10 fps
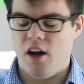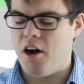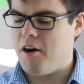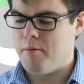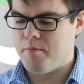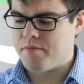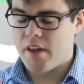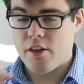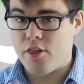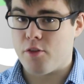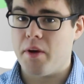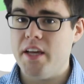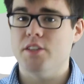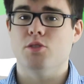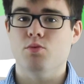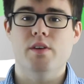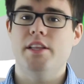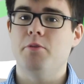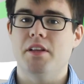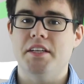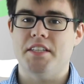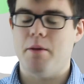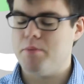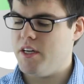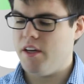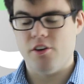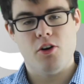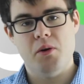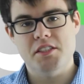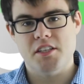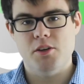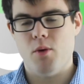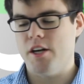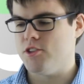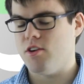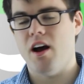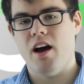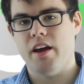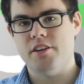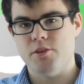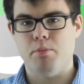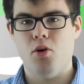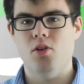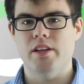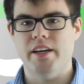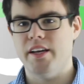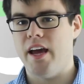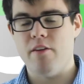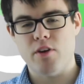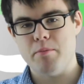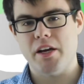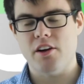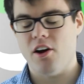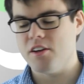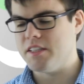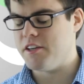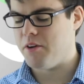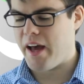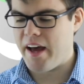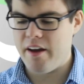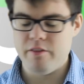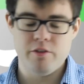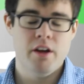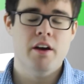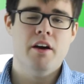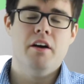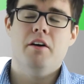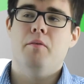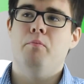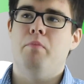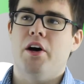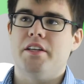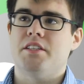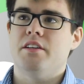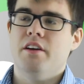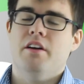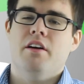3 is really tempting, and you're always going to want to try to pull in every big card that you have, but